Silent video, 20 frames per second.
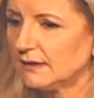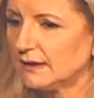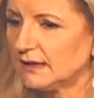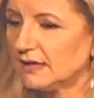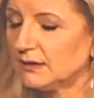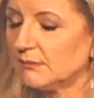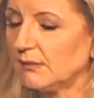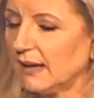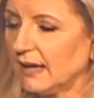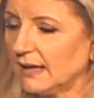
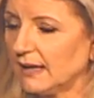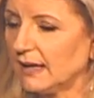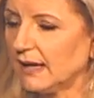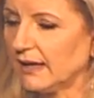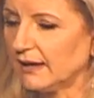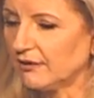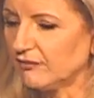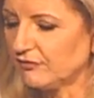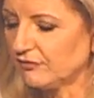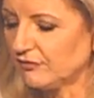in my
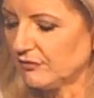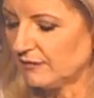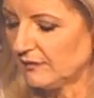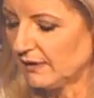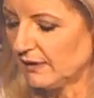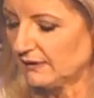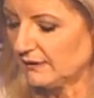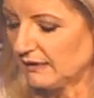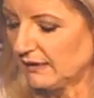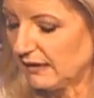life
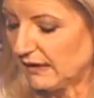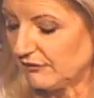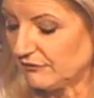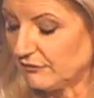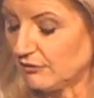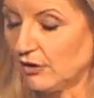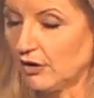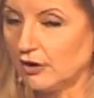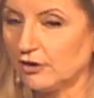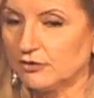until I've
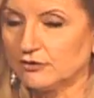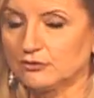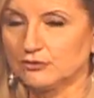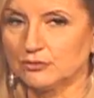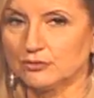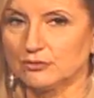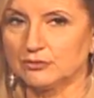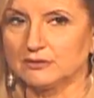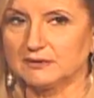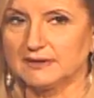learned
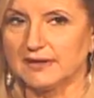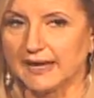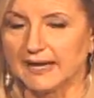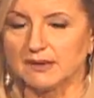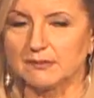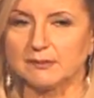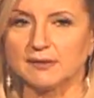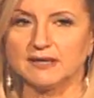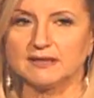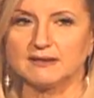to
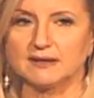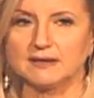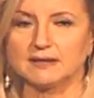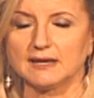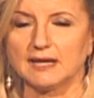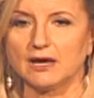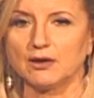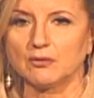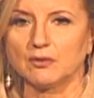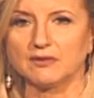tame it, and
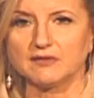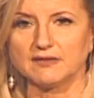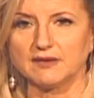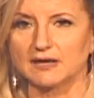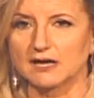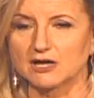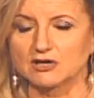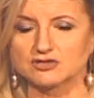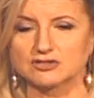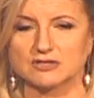now I
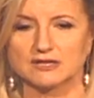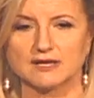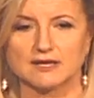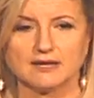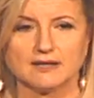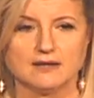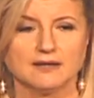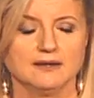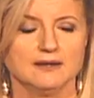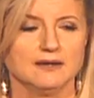think actually